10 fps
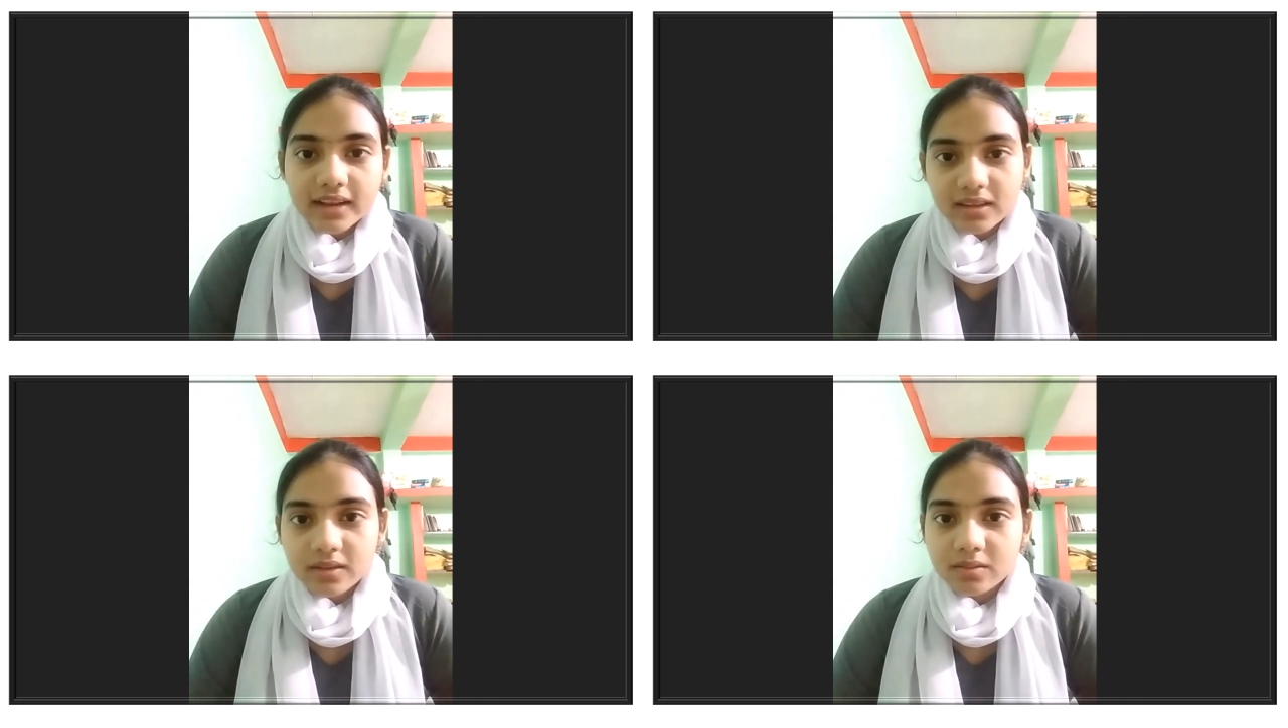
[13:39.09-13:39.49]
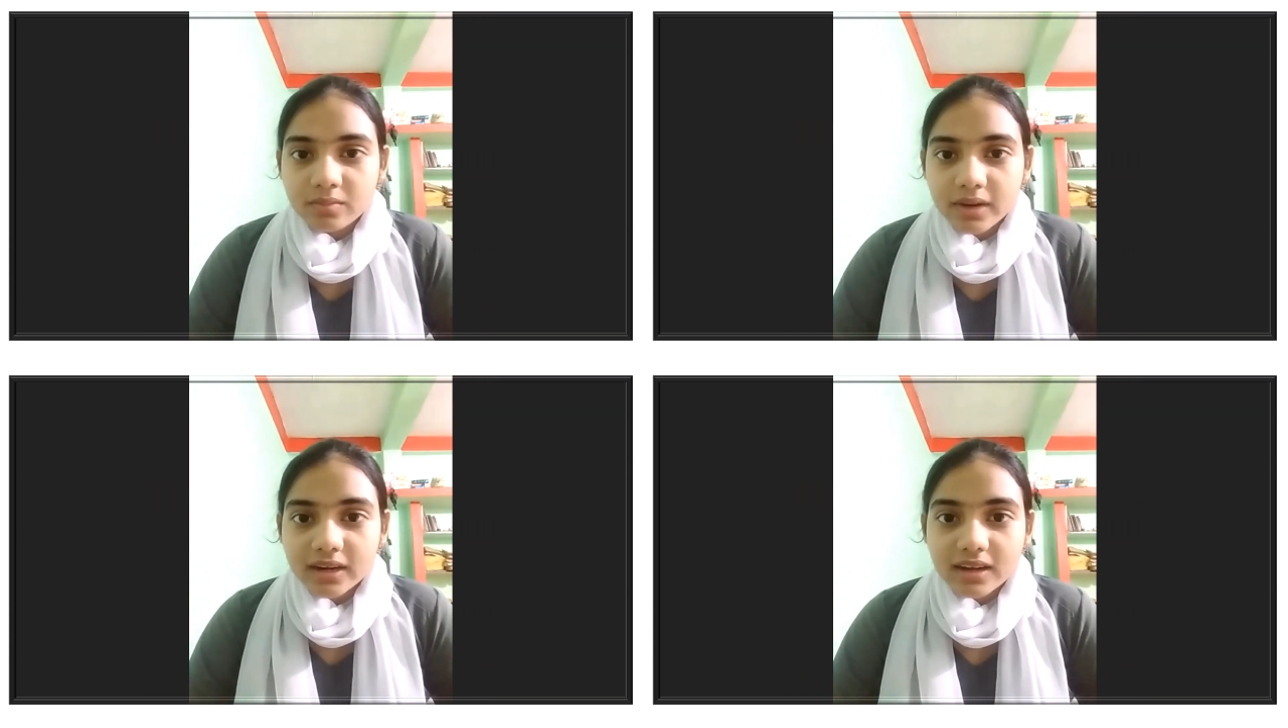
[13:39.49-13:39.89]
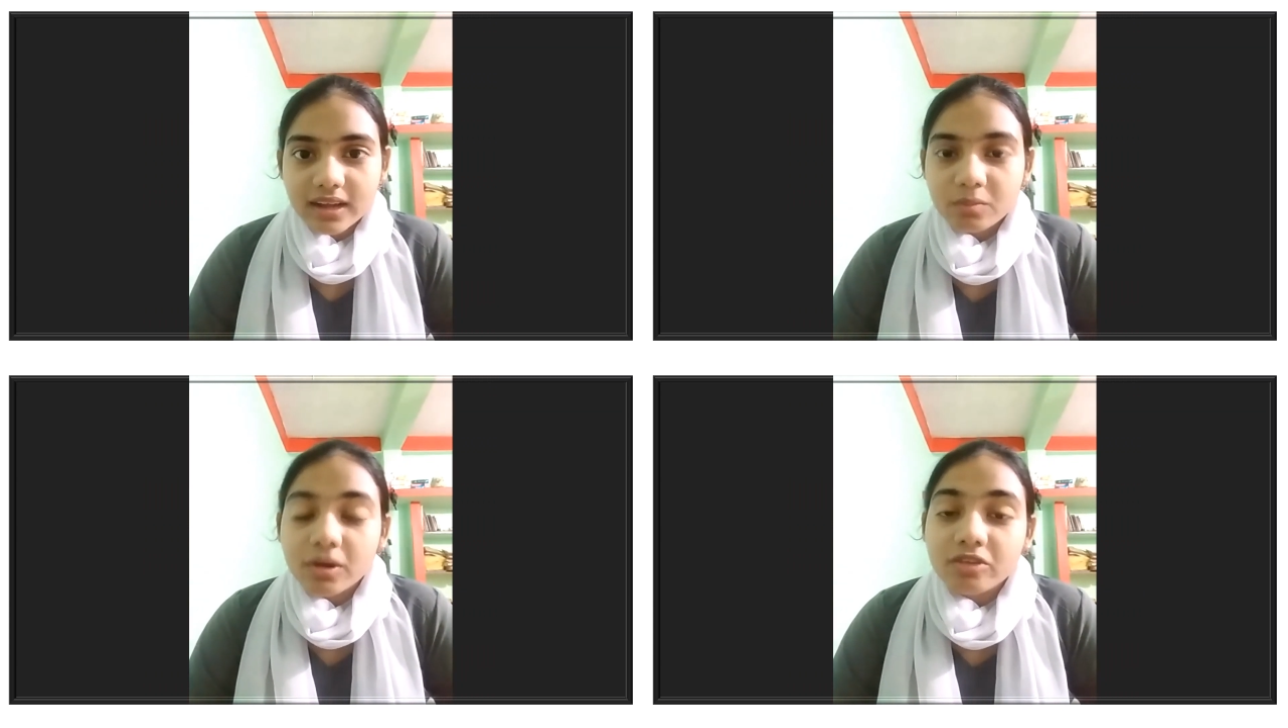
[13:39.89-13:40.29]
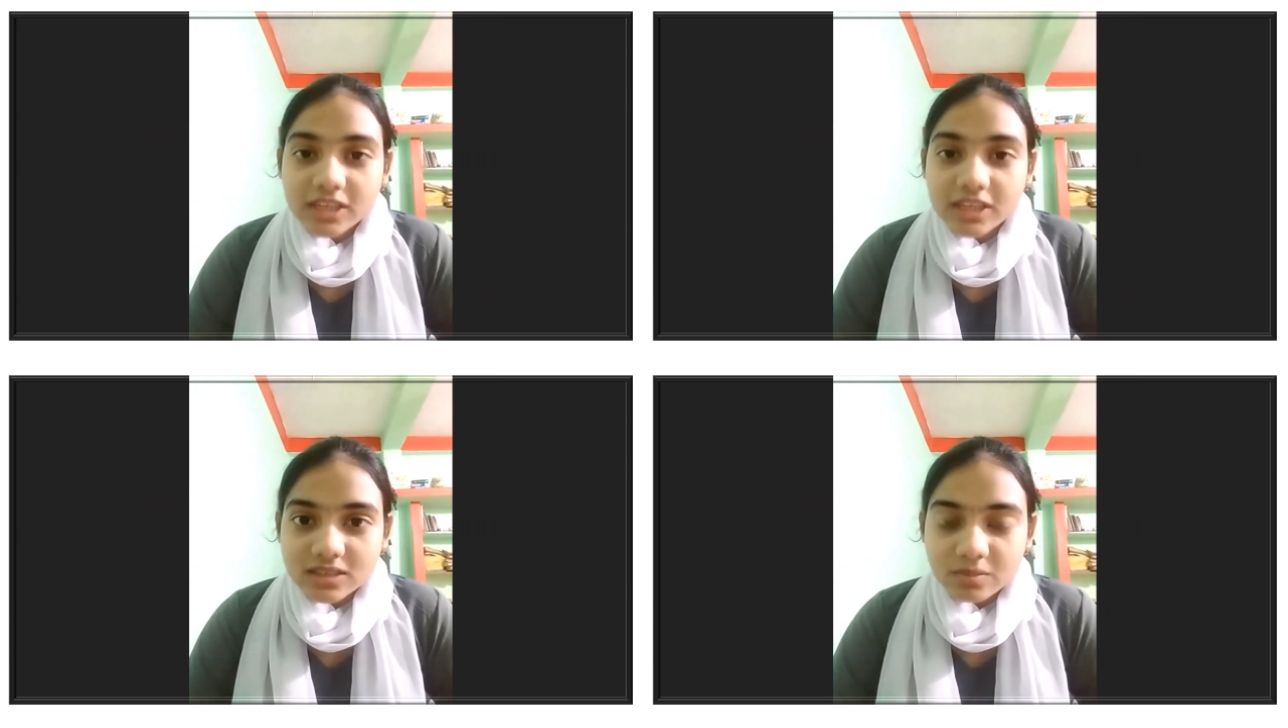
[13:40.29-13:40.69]
the
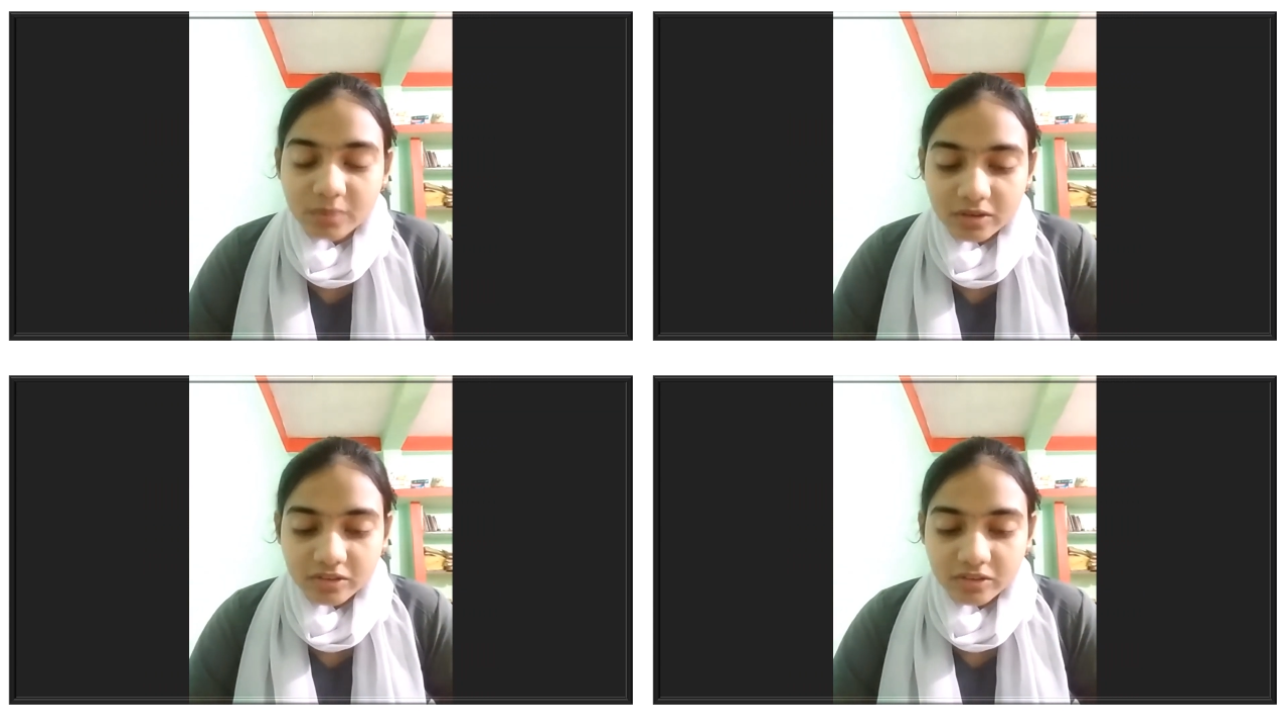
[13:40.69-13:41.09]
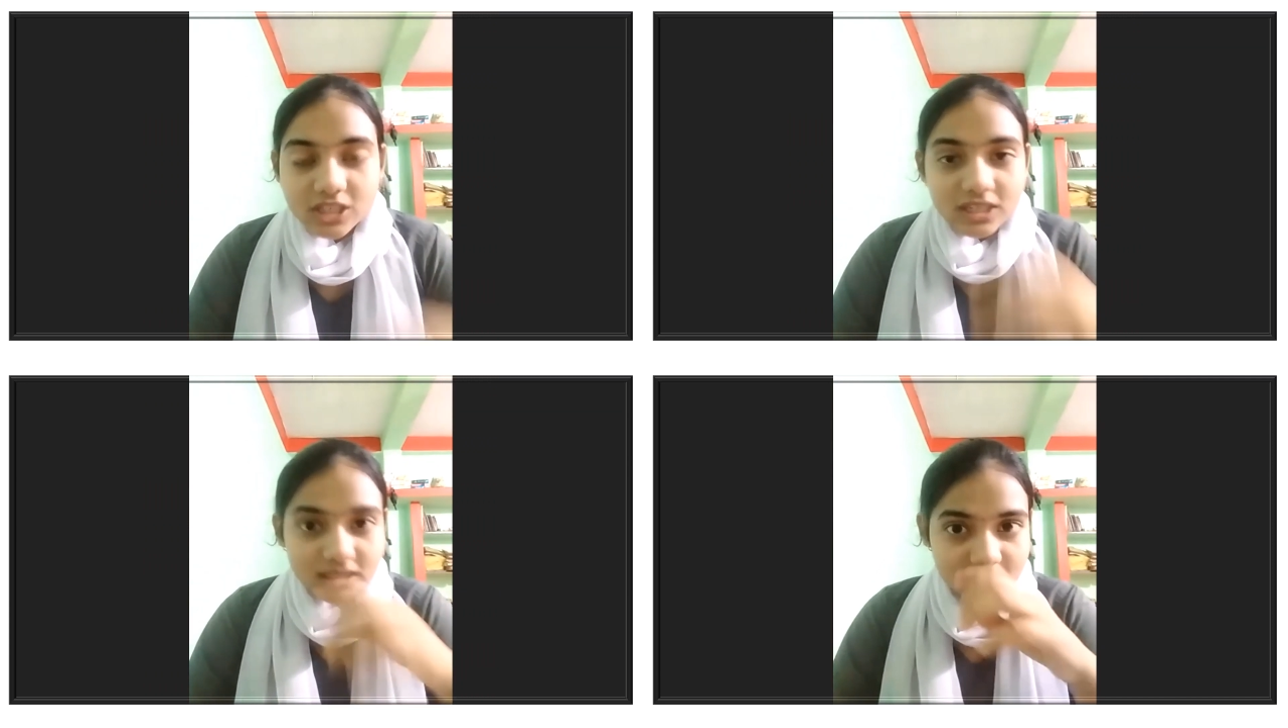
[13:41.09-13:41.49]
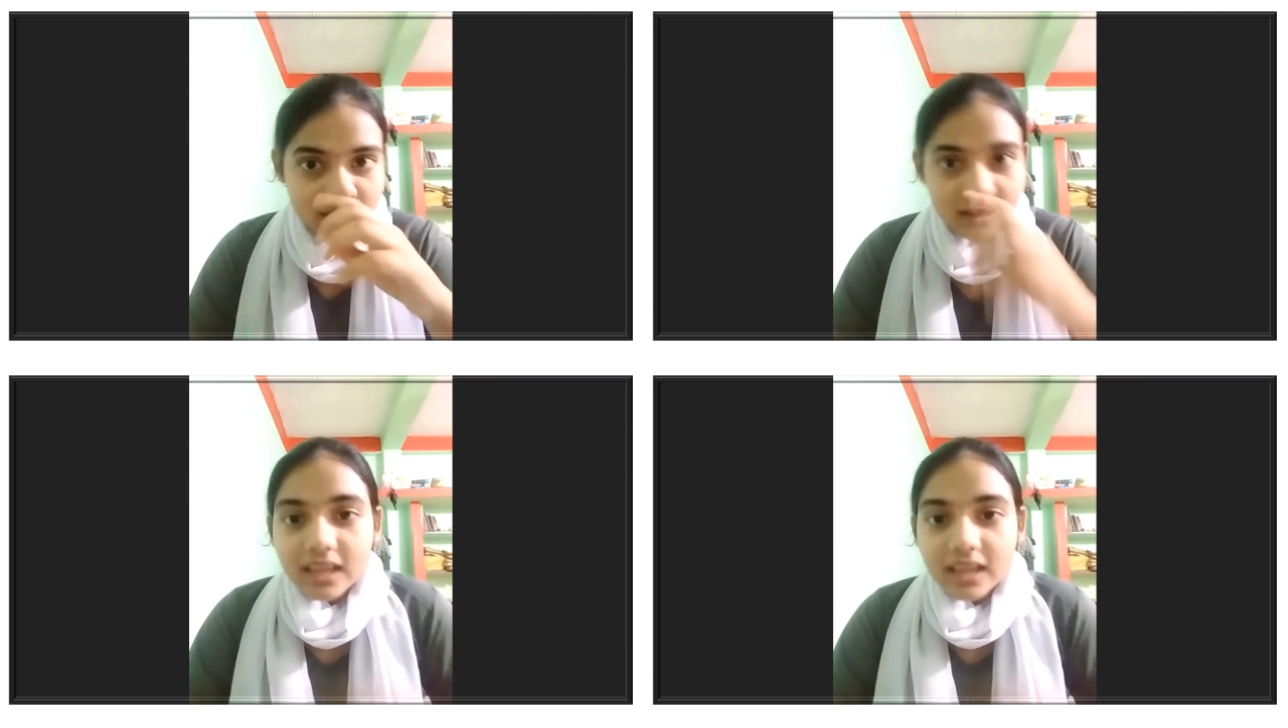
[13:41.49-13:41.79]
perfectionist.